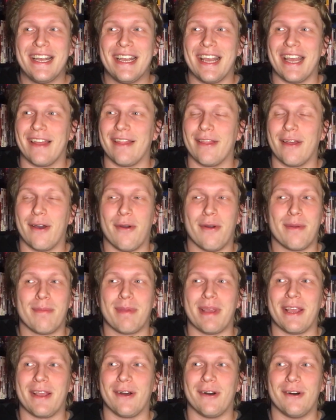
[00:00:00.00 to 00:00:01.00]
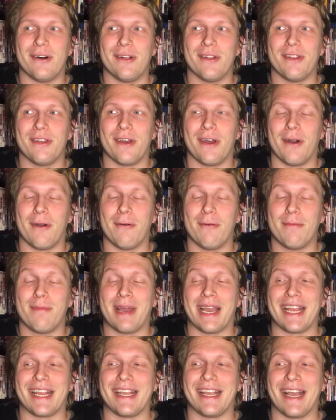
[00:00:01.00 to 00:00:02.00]
And lo and behold, oh
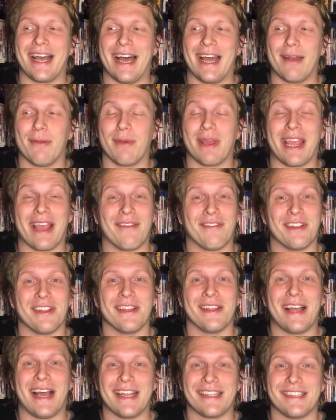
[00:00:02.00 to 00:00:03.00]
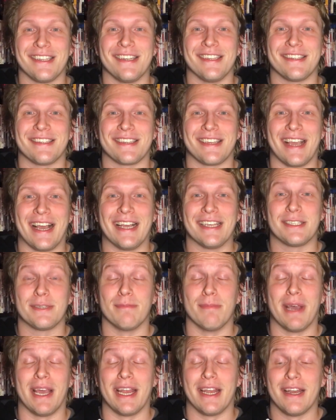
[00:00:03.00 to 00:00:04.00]
my god, we have a lot to discuss,
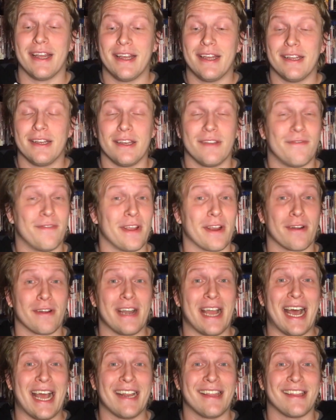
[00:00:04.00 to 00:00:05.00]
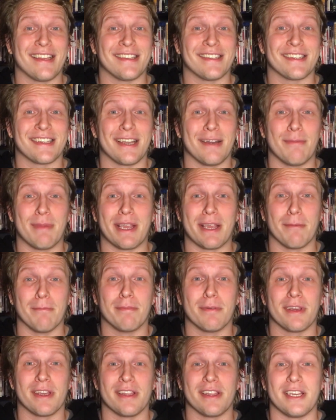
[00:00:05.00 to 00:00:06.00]
but fear not, this is going to be
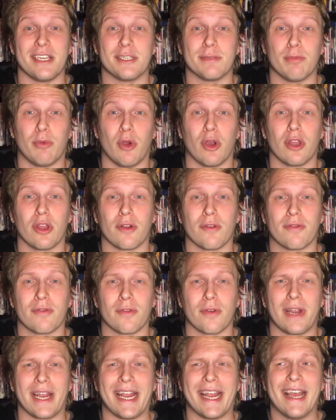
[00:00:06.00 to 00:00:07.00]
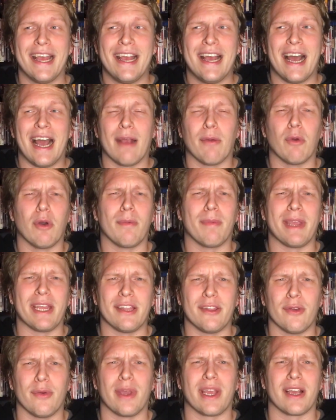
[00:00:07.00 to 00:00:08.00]
completely spoiler-free. I will be
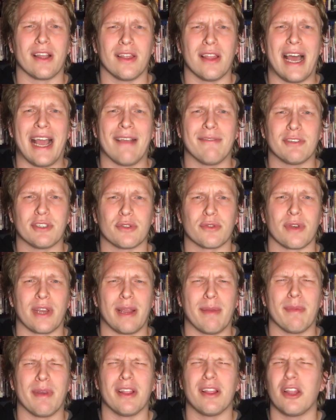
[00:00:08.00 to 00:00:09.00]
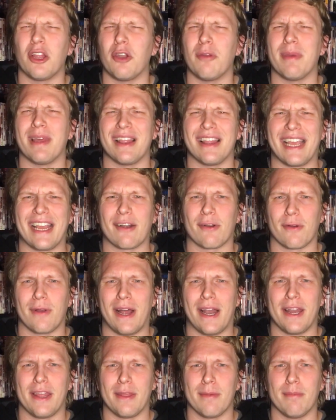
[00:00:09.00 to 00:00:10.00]
doing a live stream a little bit later
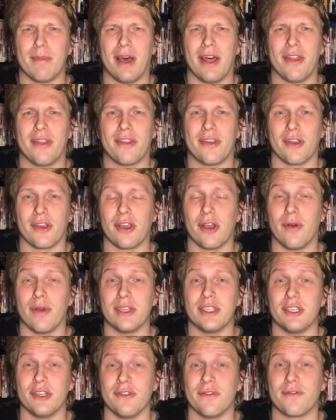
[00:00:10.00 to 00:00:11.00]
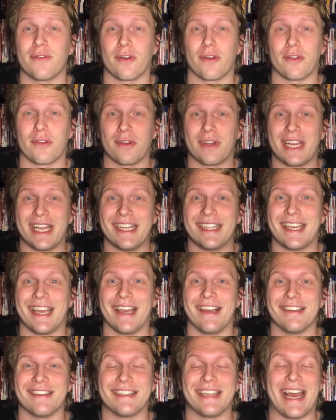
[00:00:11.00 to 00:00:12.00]
on in the month to go into further
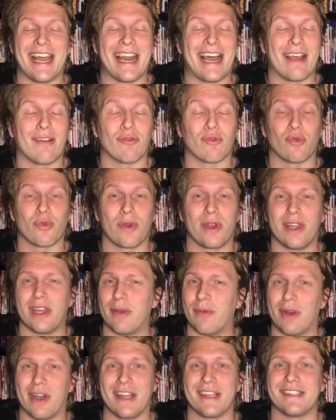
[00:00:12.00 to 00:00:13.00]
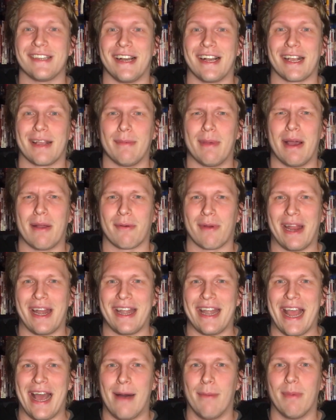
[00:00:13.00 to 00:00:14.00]
details that I really want to talk about
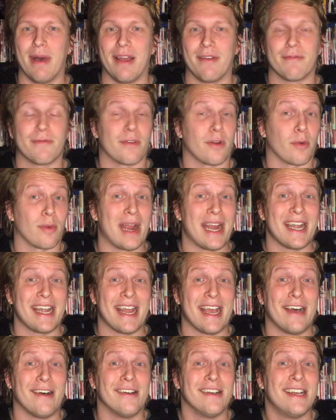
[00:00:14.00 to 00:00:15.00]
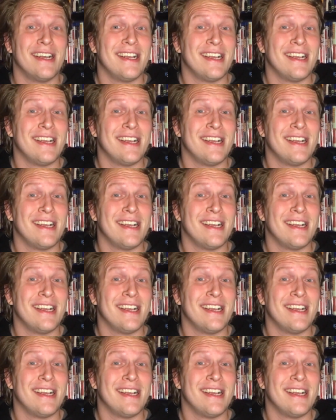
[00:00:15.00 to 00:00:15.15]
right now. But for right now,